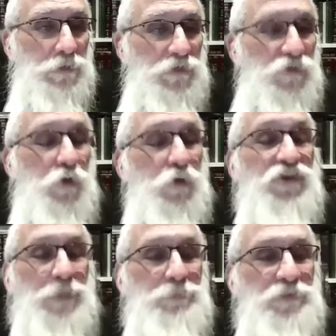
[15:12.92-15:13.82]
There's no
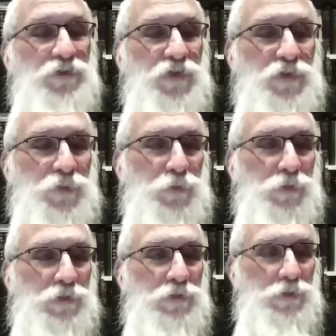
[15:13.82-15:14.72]
exception to the
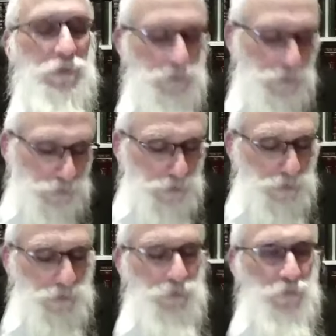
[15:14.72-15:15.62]
rule.
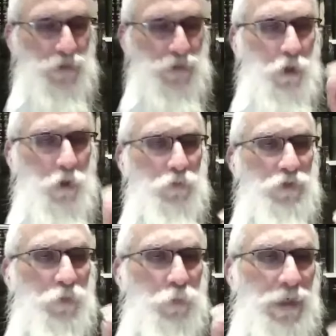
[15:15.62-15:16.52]
The
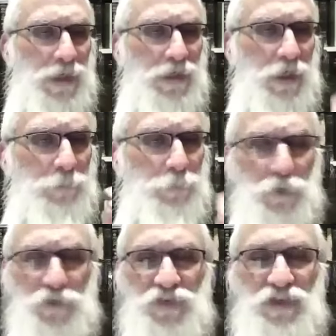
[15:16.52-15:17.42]
only way a
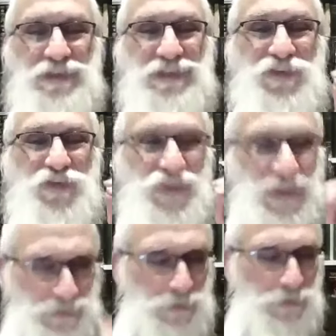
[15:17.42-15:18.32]
person could
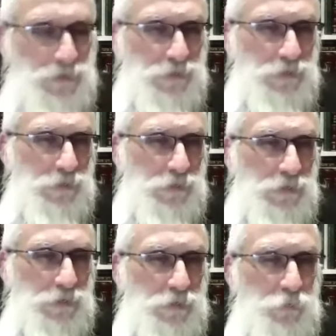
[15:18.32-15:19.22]
sin,
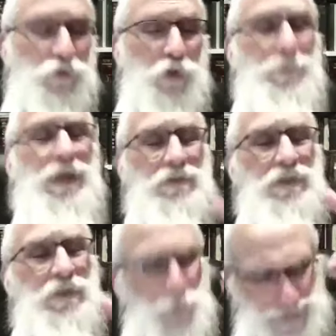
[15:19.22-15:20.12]
we talk about
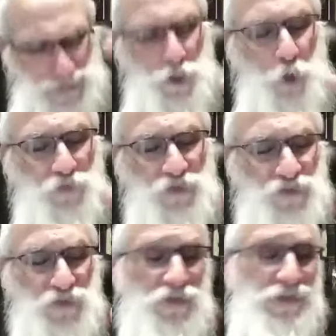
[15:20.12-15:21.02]
when he knows
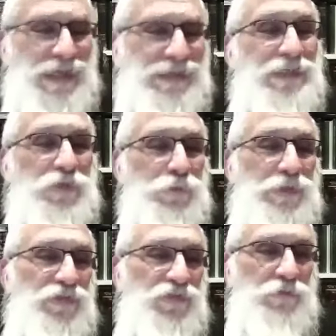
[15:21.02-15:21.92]
it's a sin, not
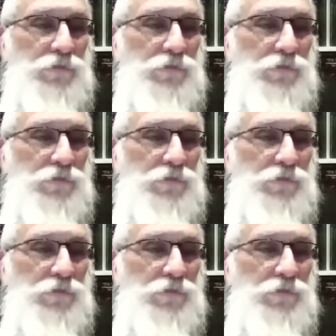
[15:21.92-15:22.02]
ignorance.